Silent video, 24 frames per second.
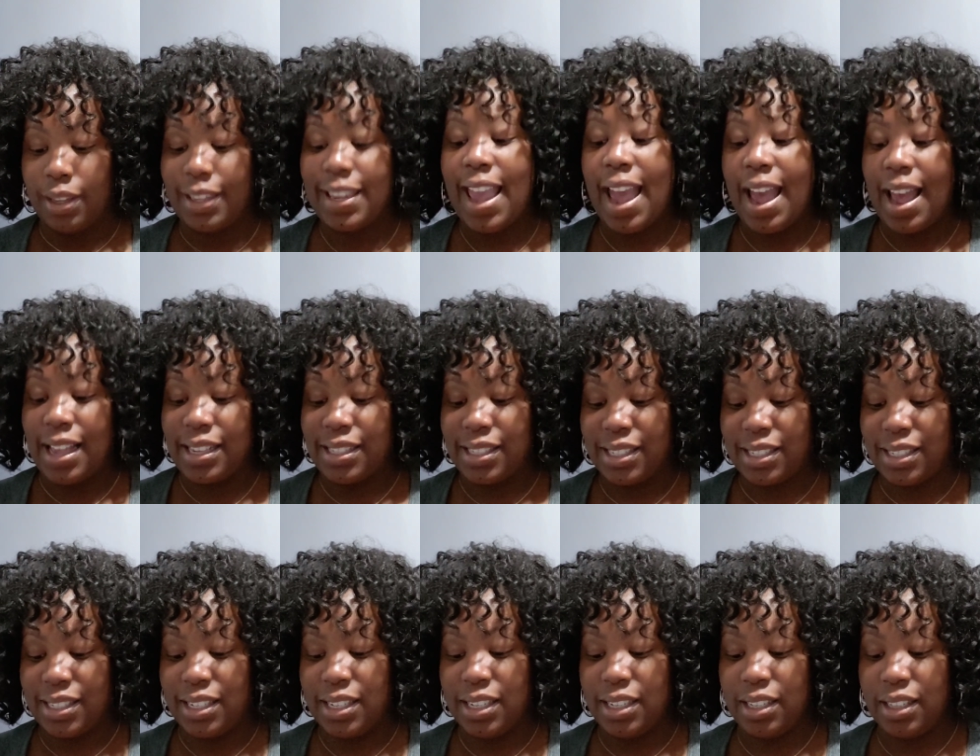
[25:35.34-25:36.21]

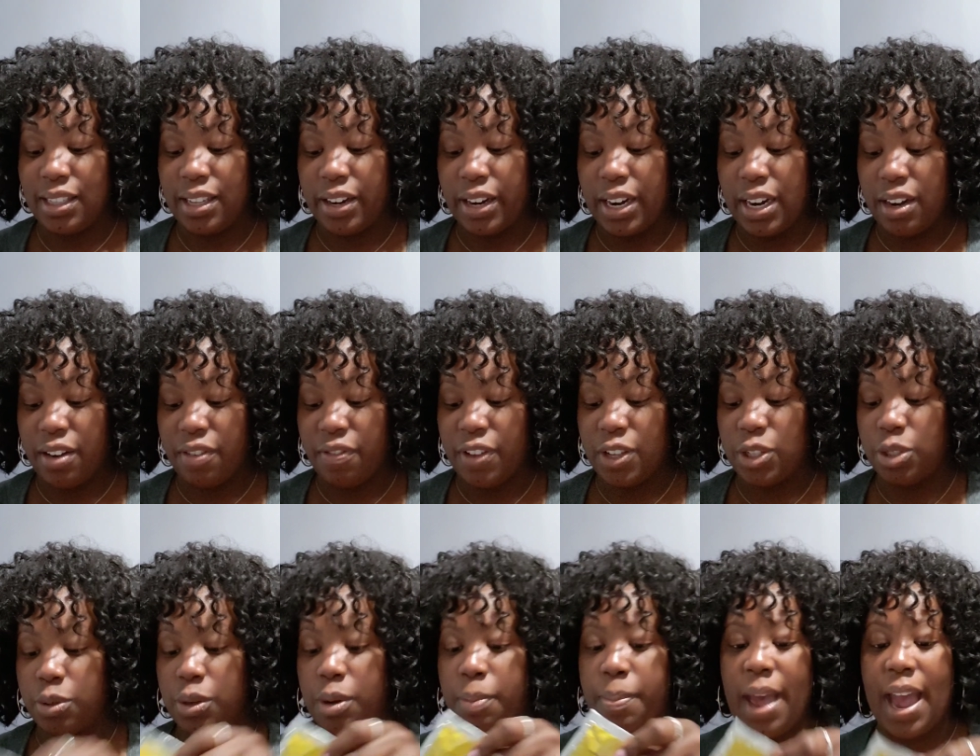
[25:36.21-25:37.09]
Yes, they're
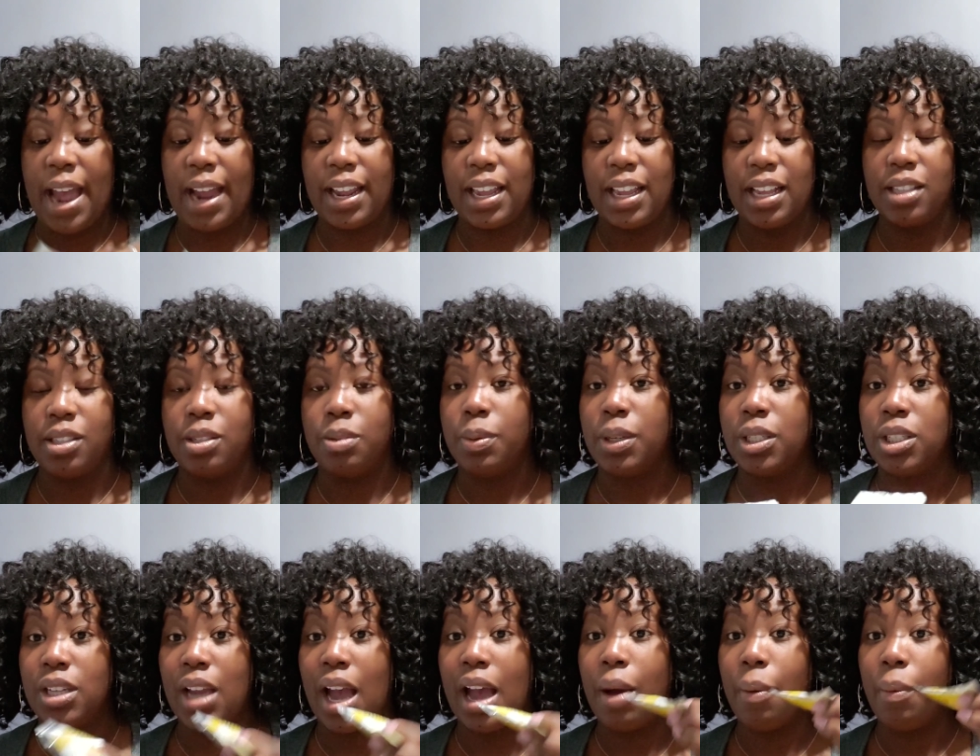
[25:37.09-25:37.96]
individual packets,
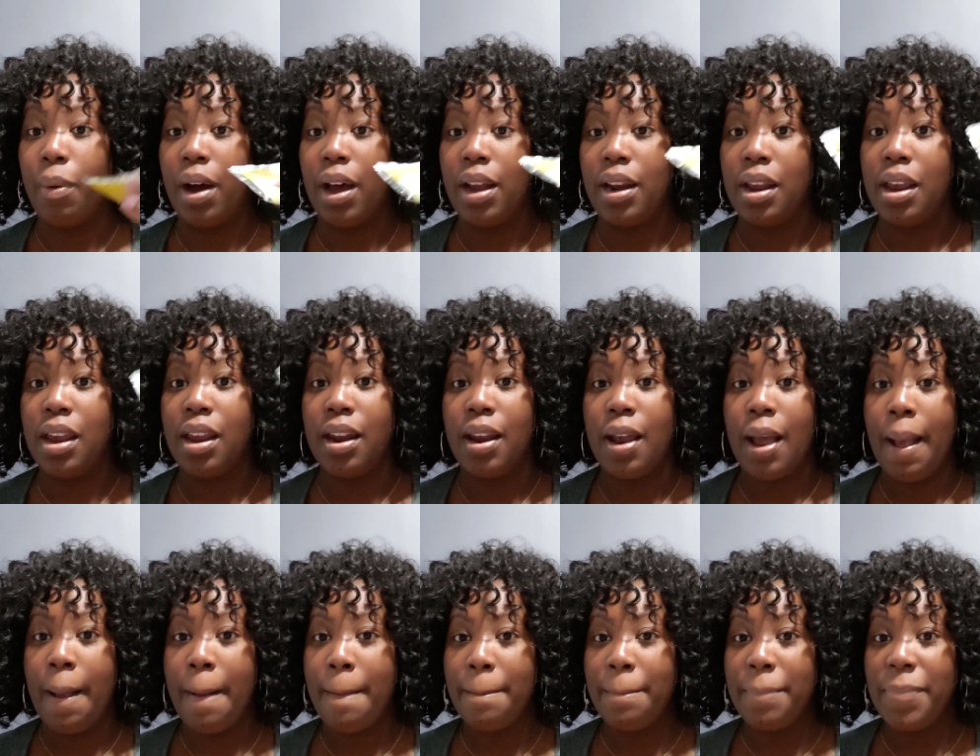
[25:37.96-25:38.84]
which I wanted.
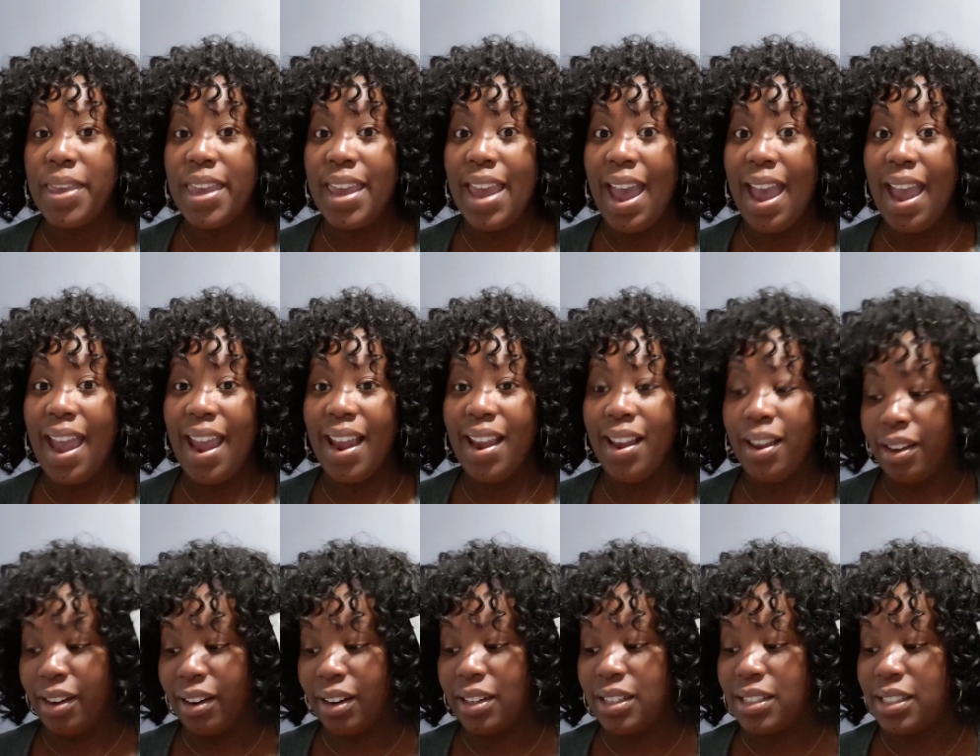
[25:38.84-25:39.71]
Yay!
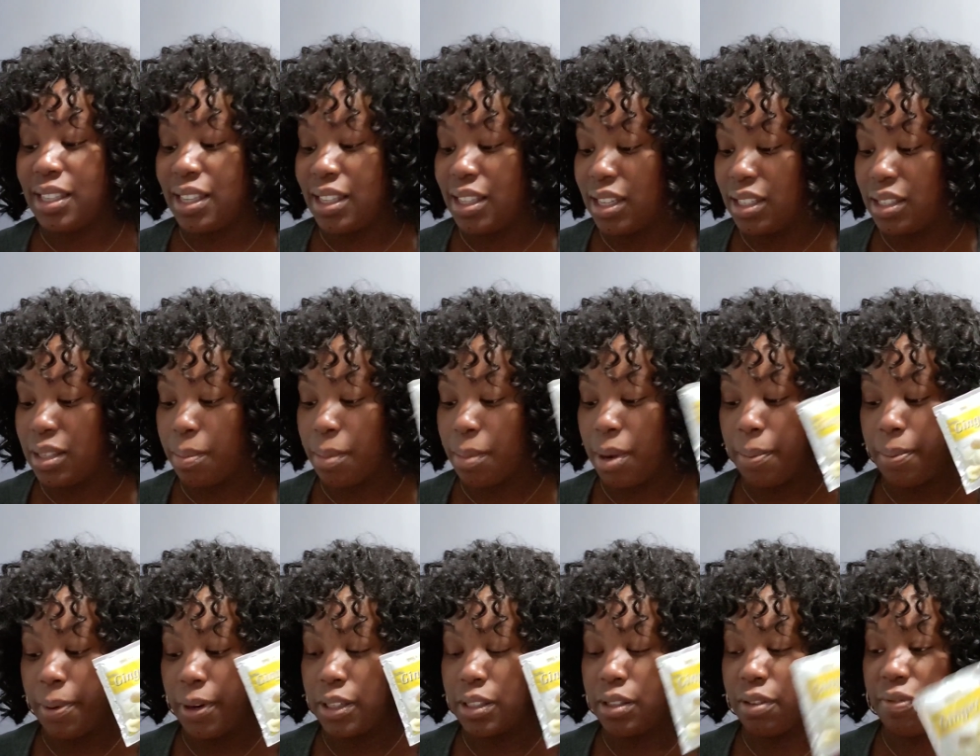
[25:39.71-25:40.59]
You're going to see these in my
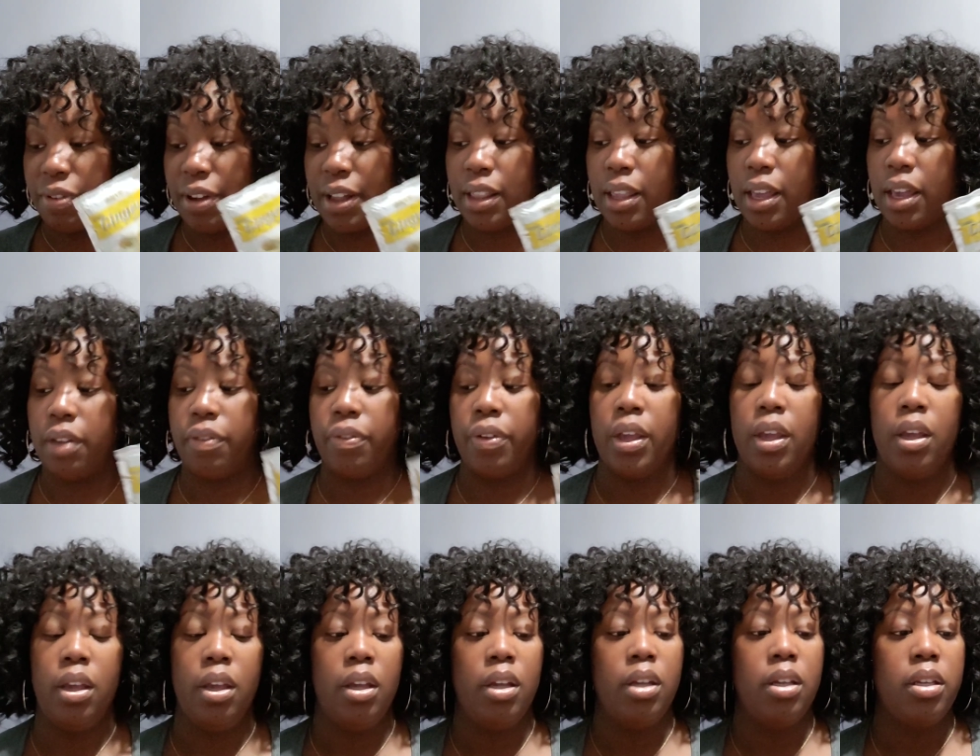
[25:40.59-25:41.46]
purse if I love.
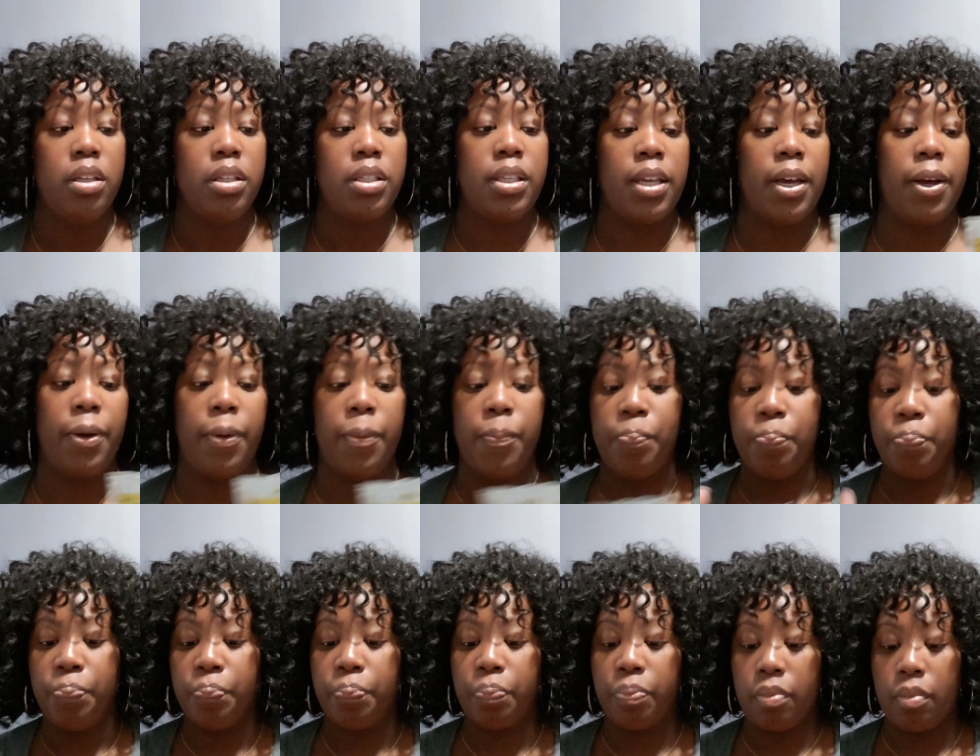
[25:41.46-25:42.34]
So
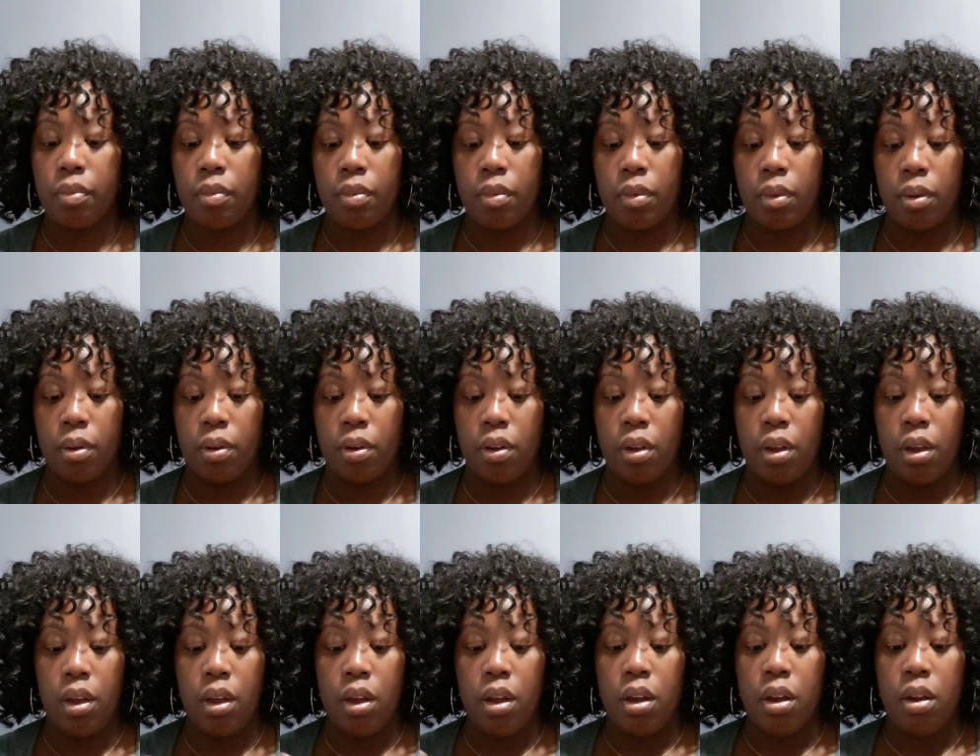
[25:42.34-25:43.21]

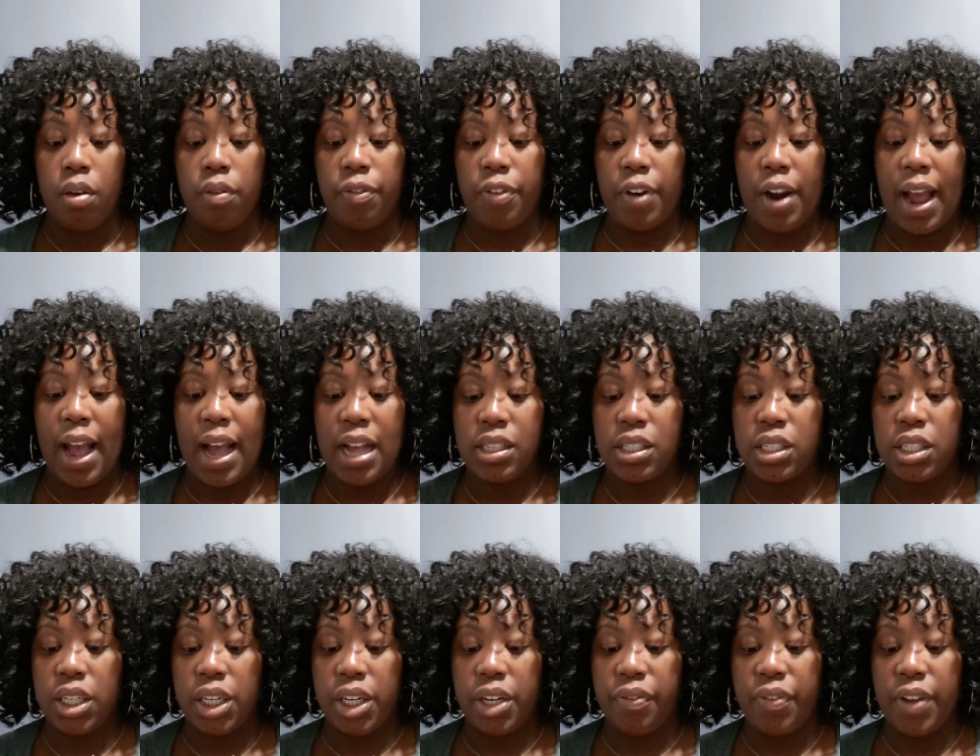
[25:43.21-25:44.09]
for hot
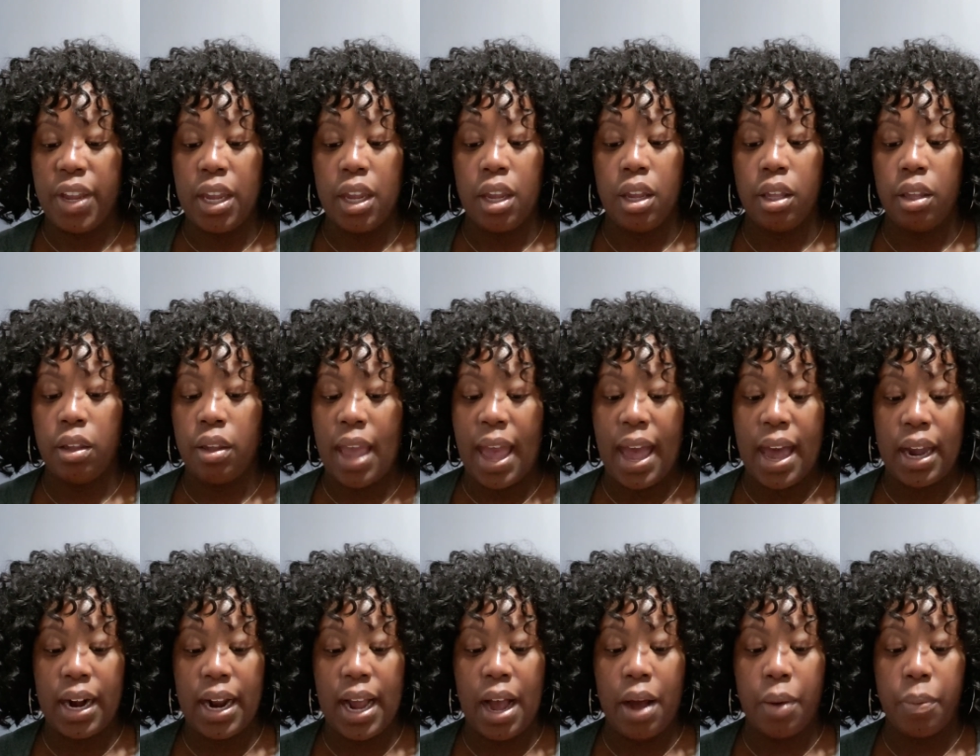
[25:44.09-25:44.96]
serving,
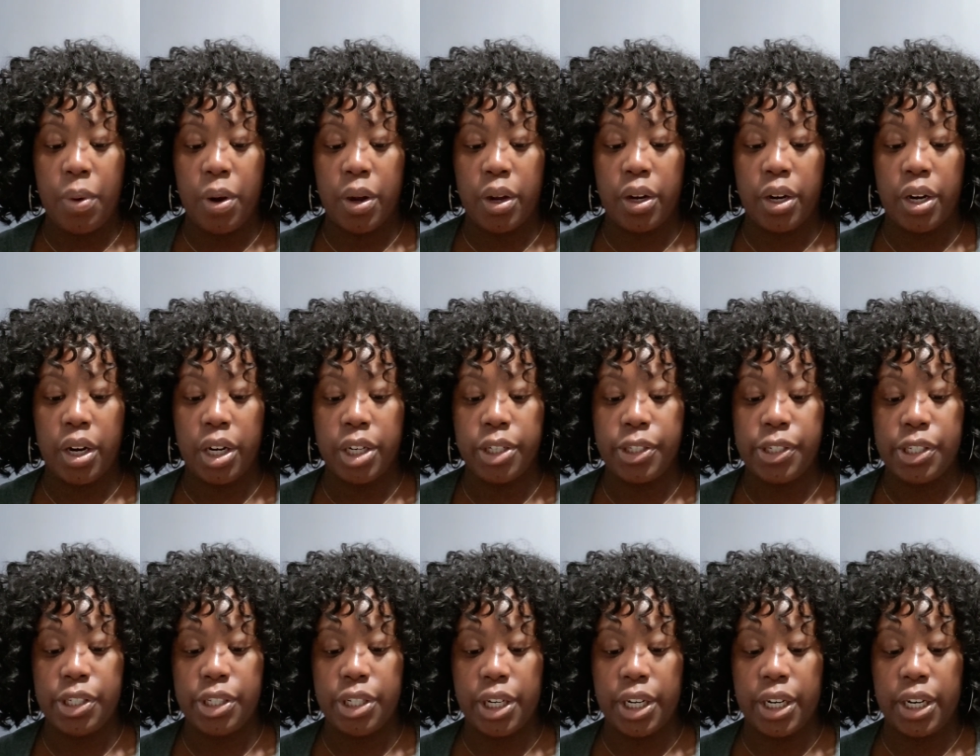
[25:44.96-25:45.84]
add hot water,
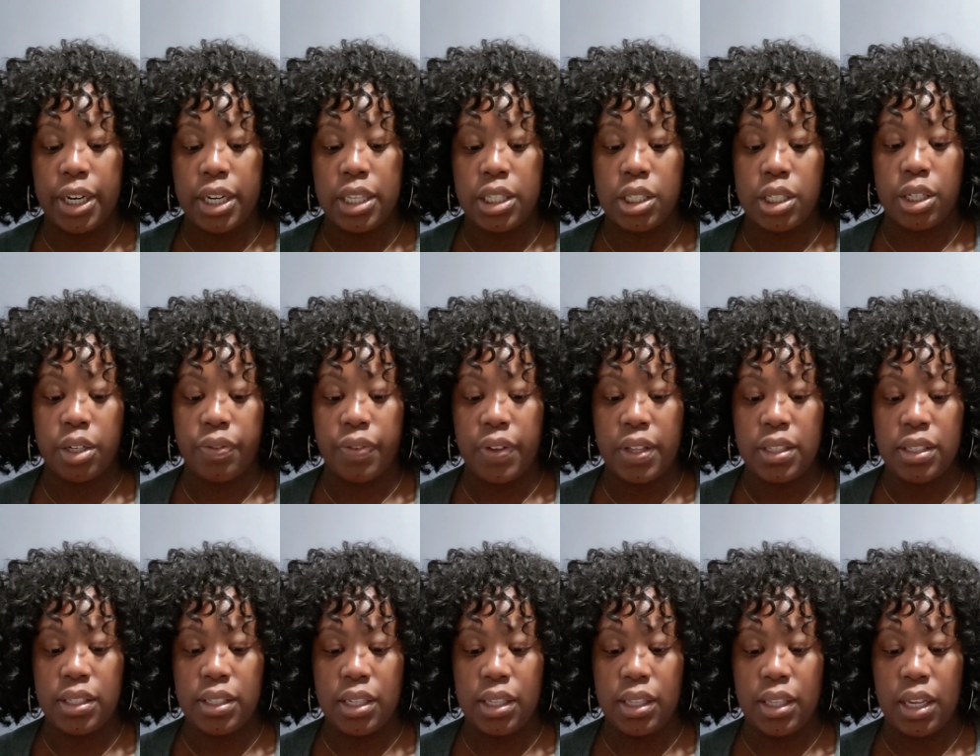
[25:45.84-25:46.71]
stir, and serve
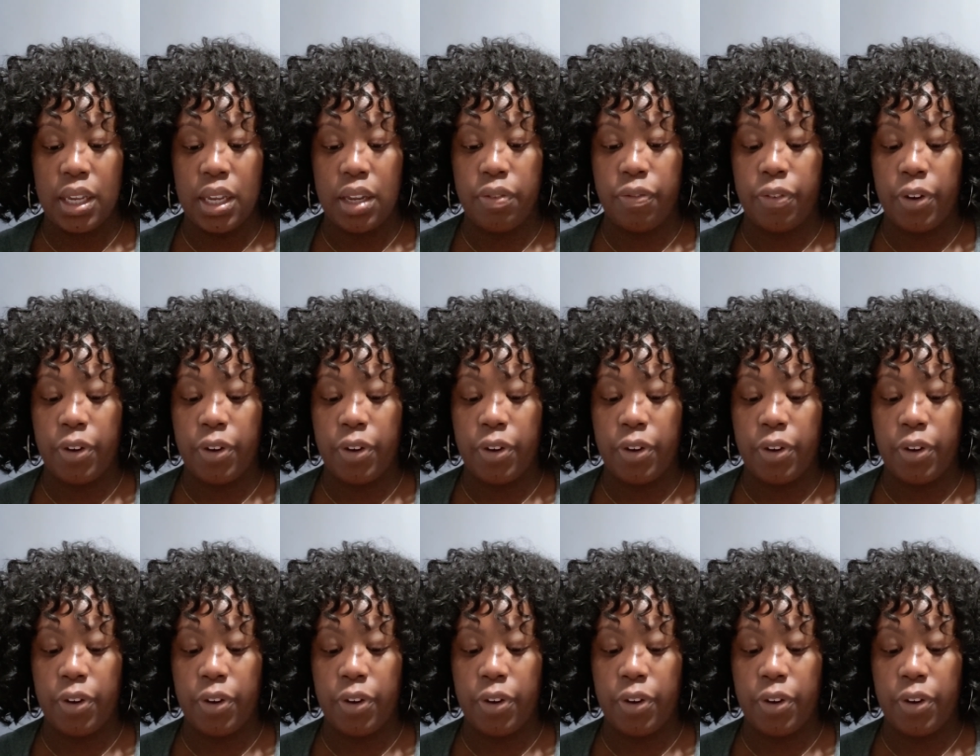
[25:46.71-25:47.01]
instantly.